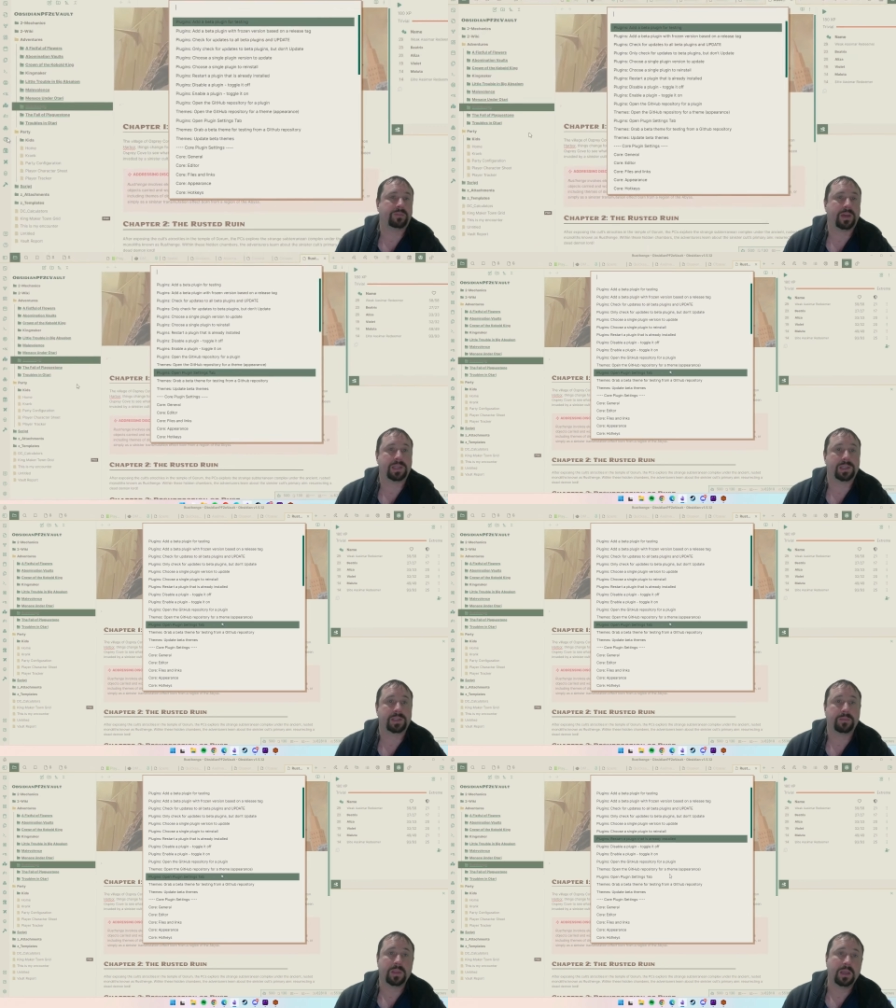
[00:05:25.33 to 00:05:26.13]

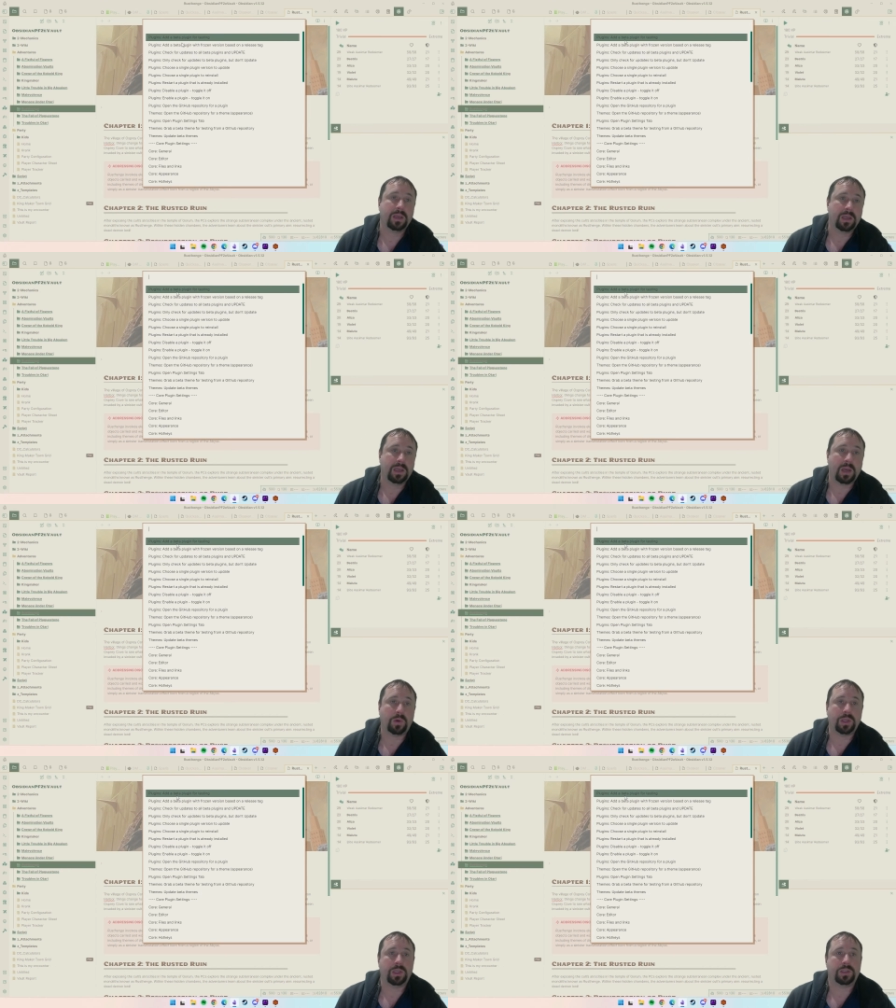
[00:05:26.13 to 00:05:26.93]
face. And
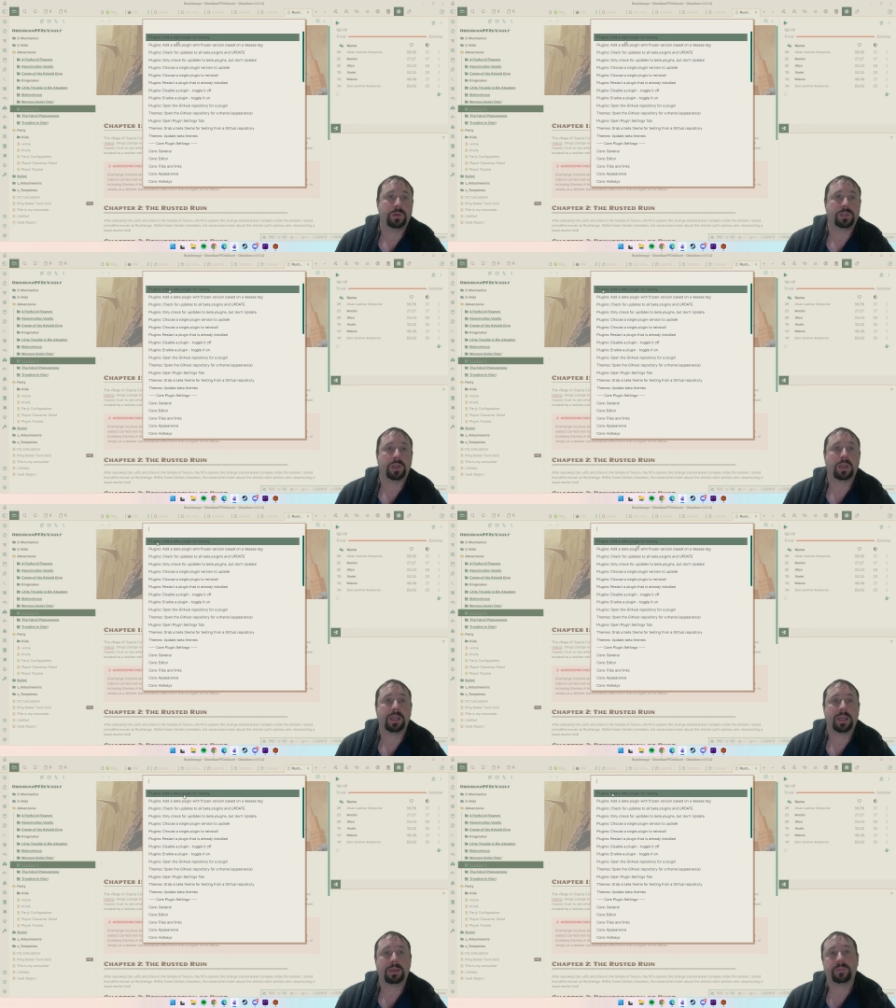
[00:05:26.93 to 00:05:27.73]
what you do is you
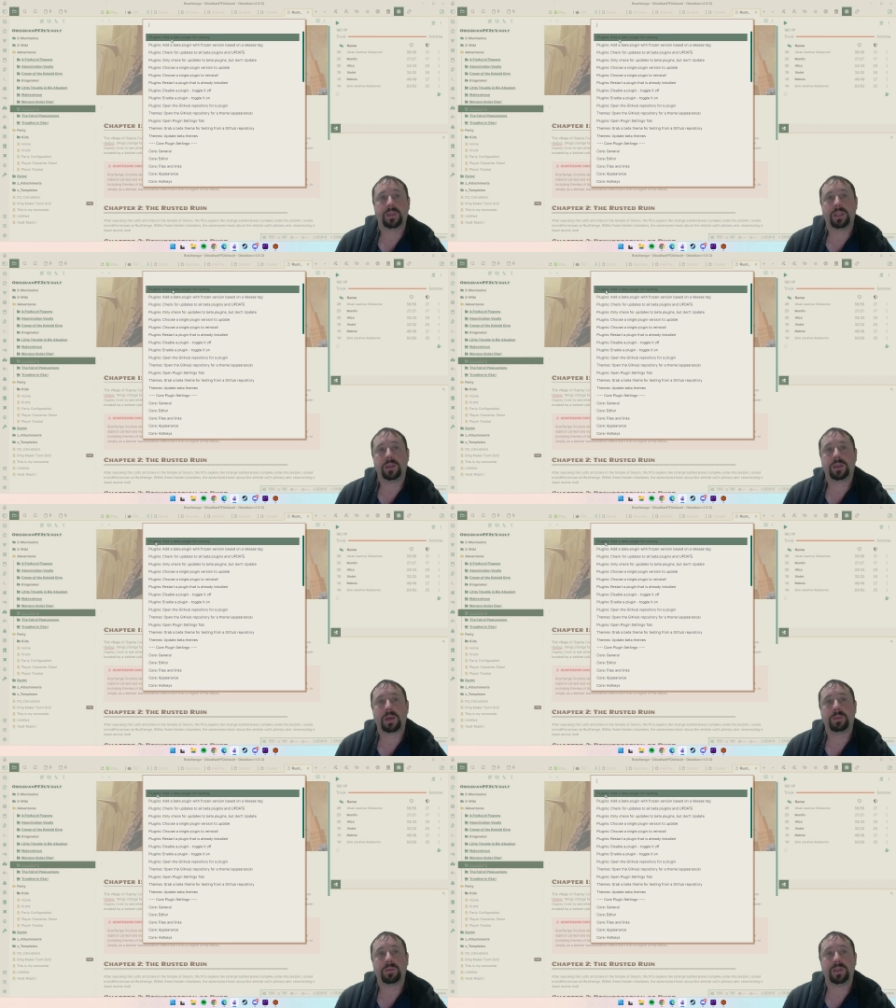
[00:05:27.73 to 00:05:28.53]
click it and you
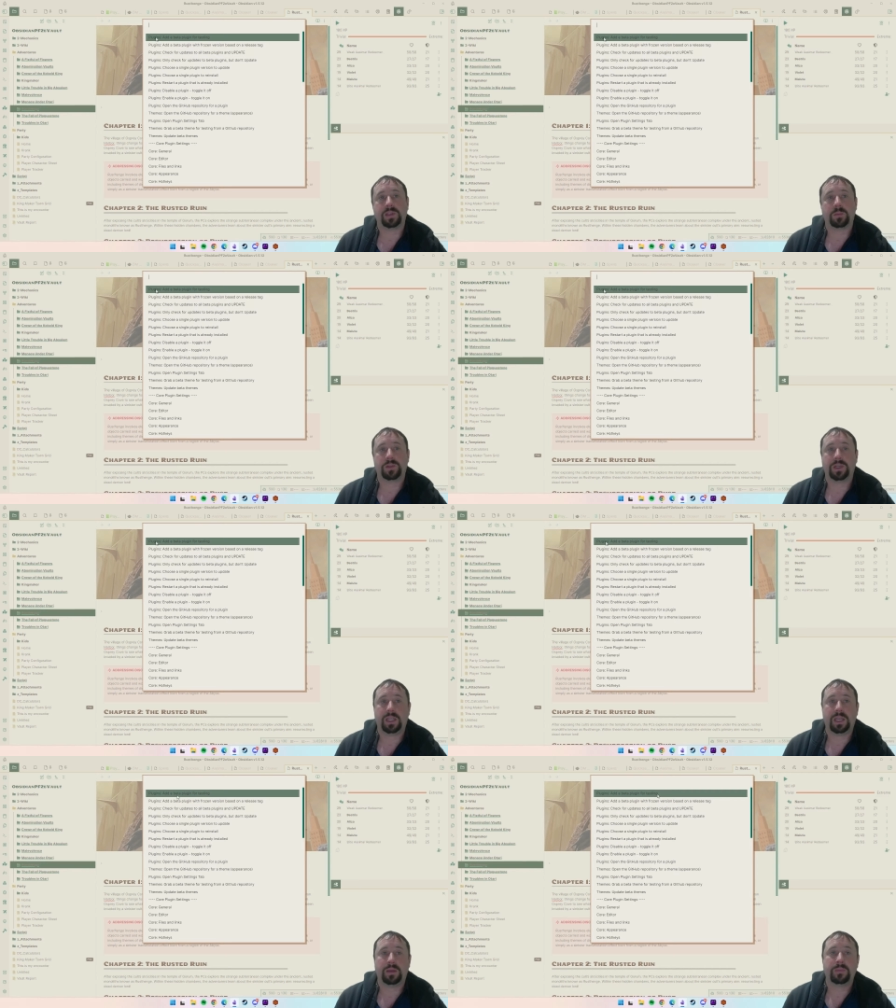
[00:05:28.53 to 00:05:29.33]
come up with this option
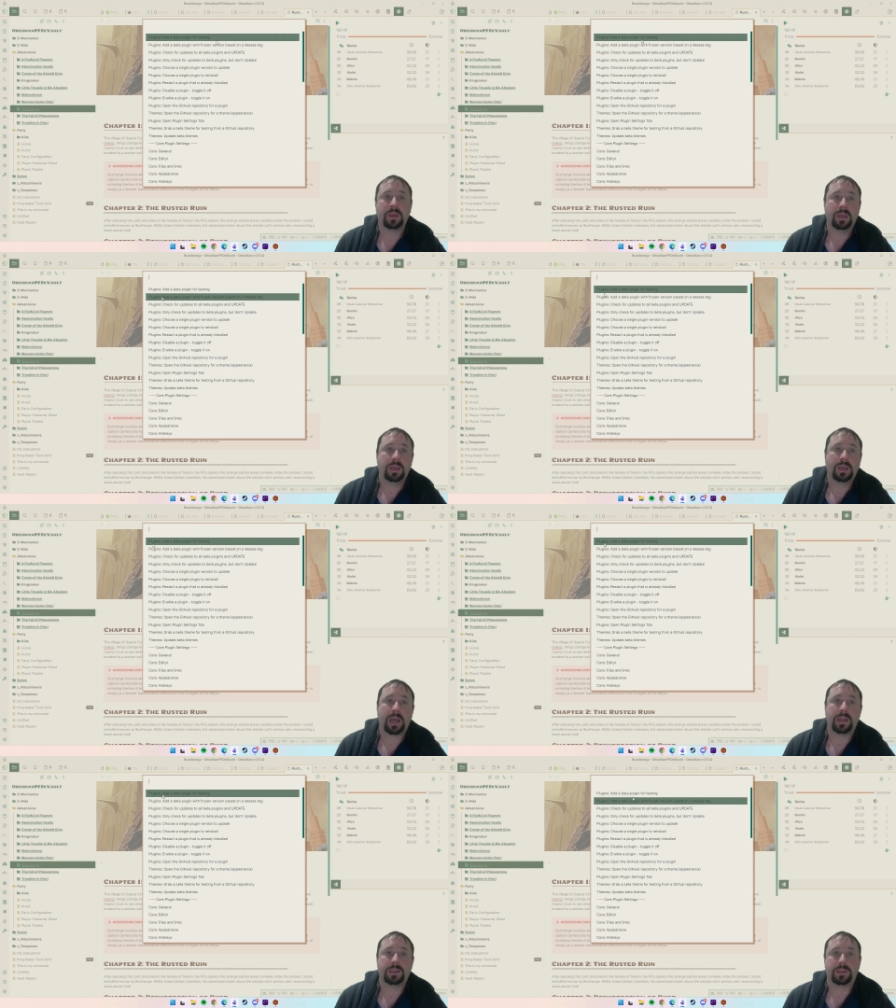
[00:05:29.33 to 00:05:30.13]
here.
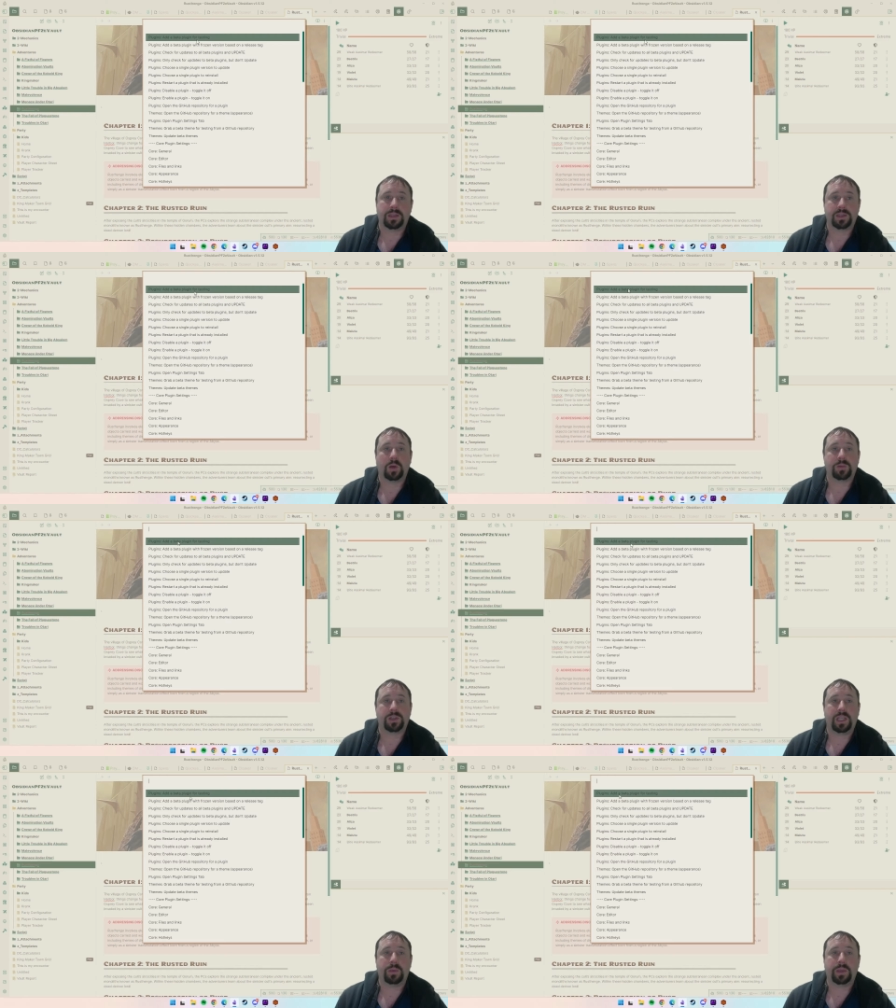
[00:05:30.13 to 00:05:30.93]
And there's an
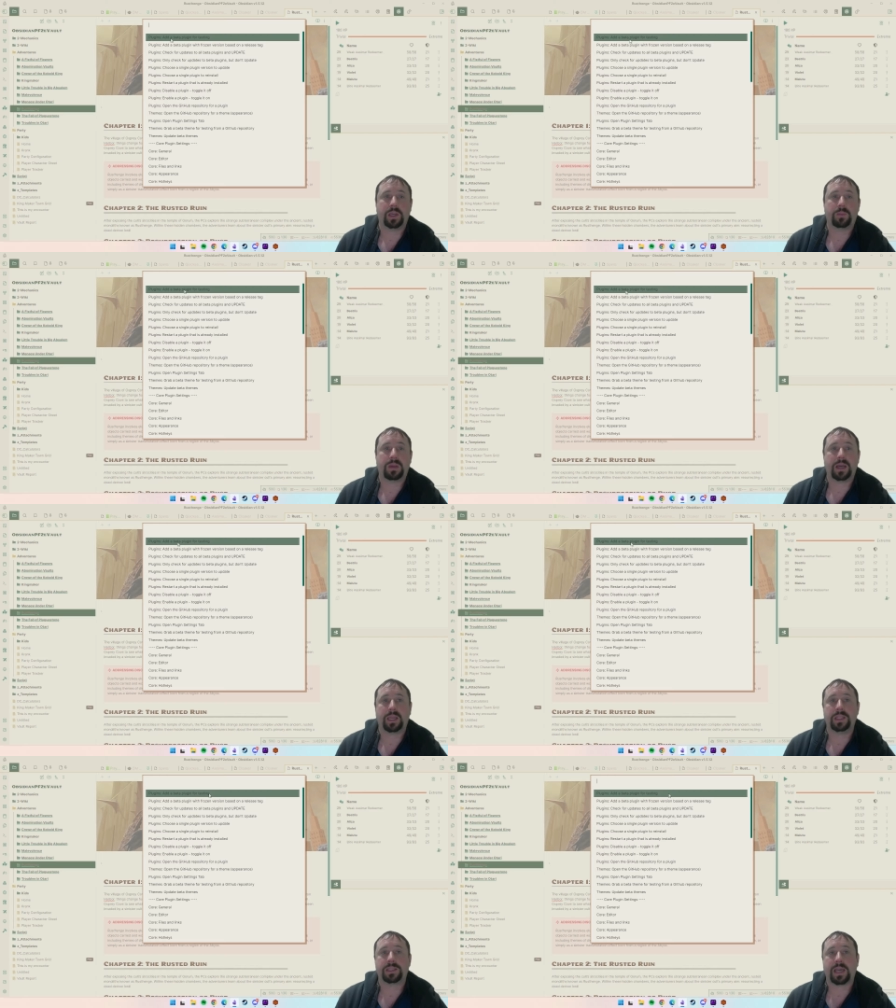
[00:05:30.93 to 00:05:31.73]
option here, we can go
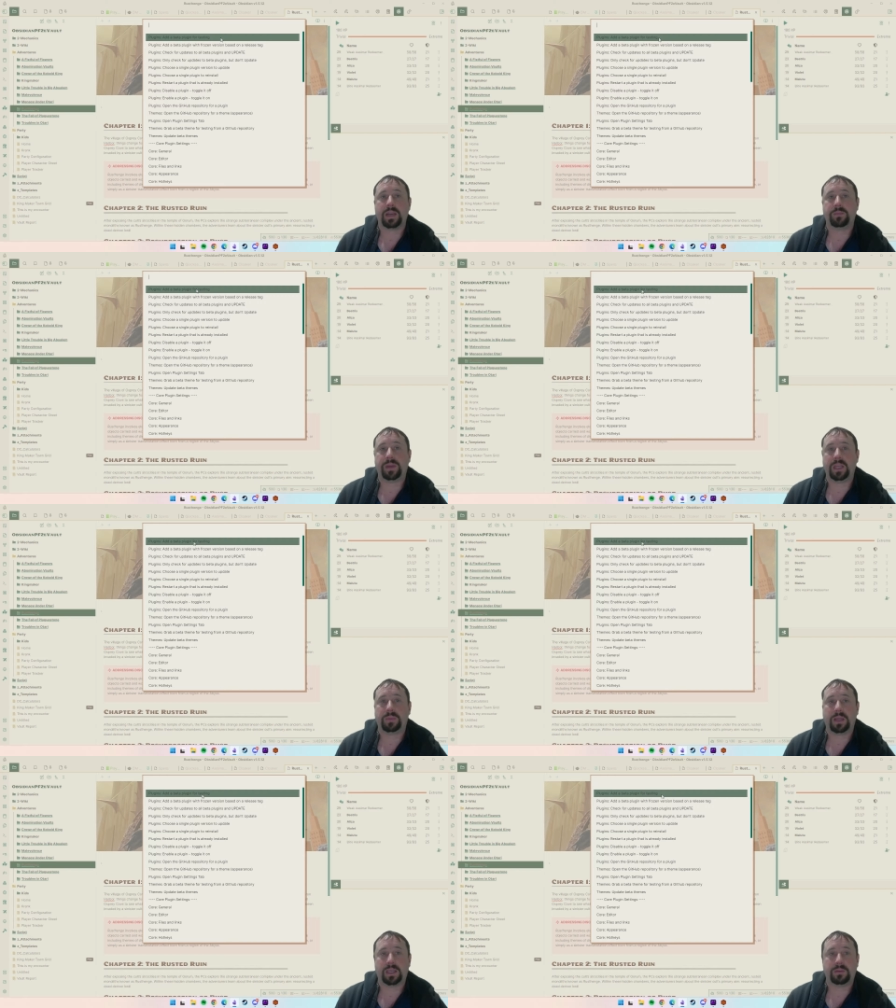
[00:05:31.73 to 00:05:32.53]
plugins, add a beta
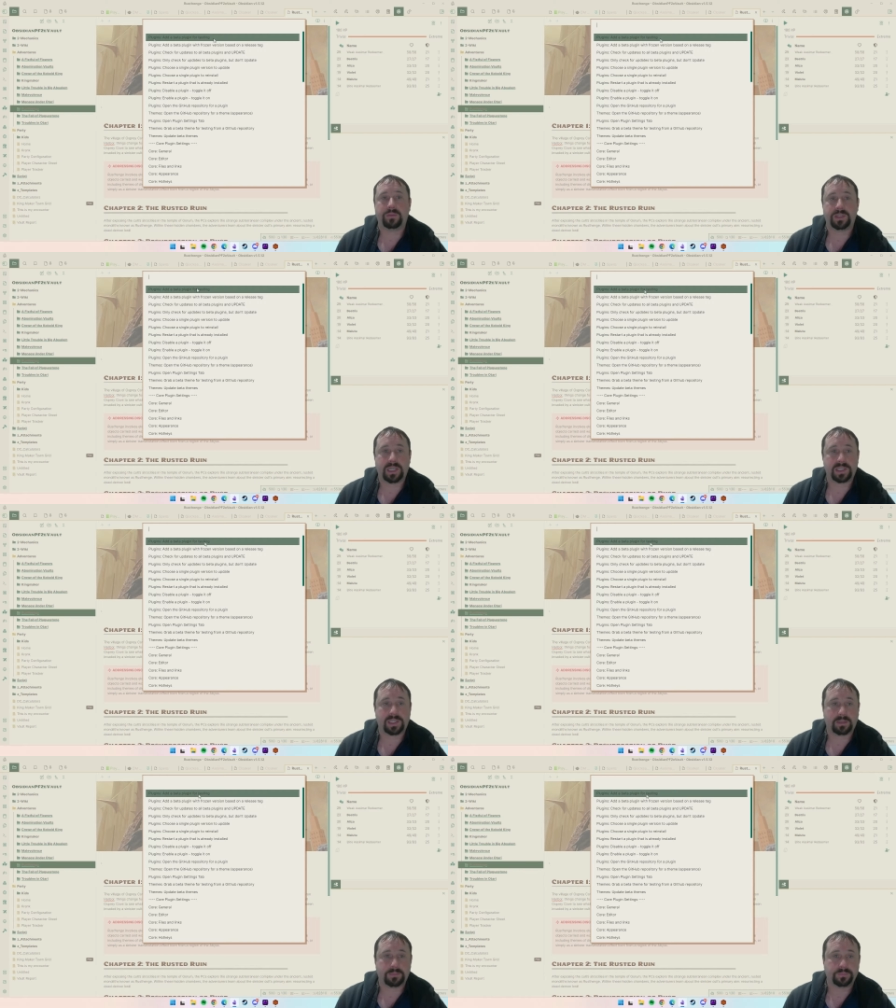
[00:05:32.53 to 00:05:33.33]
plugin for
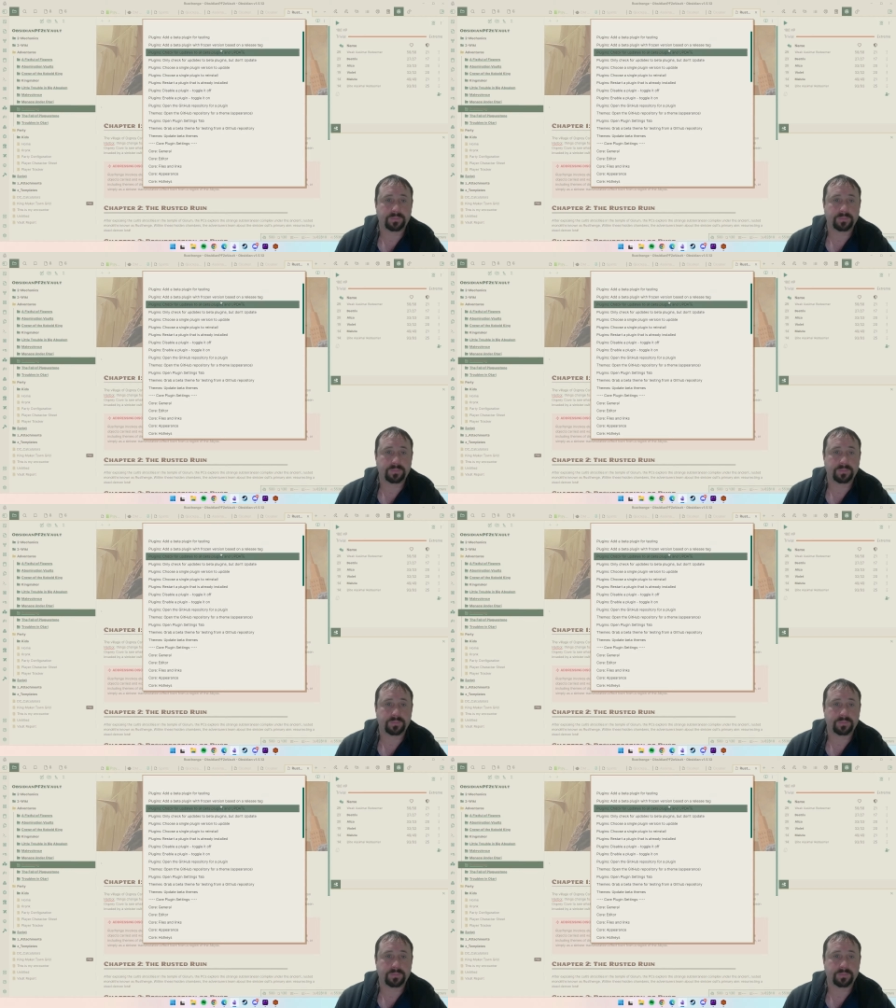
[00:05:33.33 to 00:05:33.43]
testing.